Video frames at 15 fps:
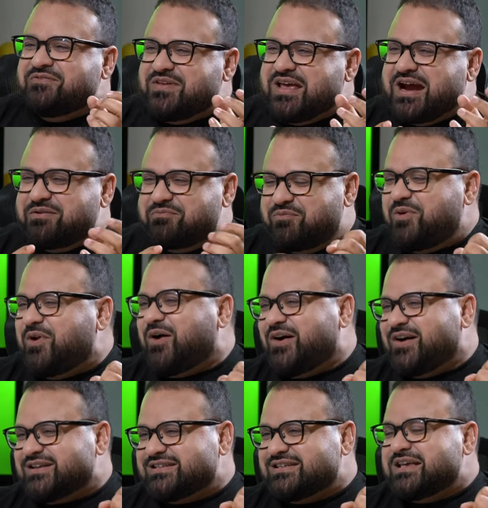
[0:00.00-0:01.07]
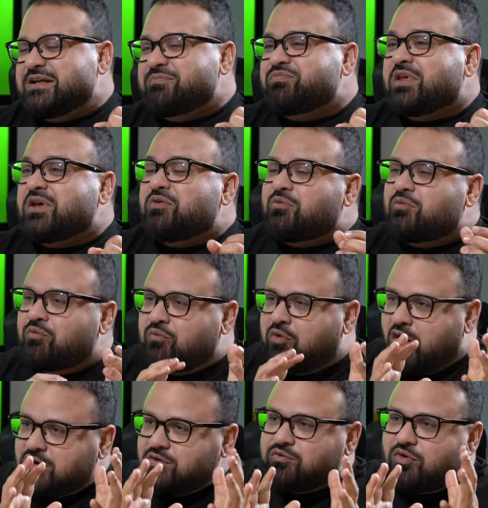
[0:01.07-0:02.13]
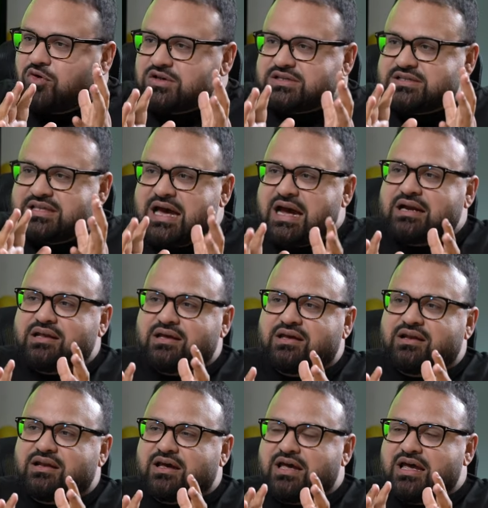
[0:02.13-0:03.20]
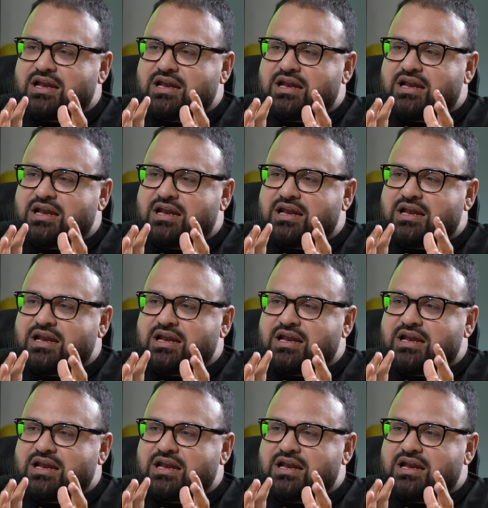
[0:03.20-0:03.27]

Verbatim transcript: we had blogs what was that era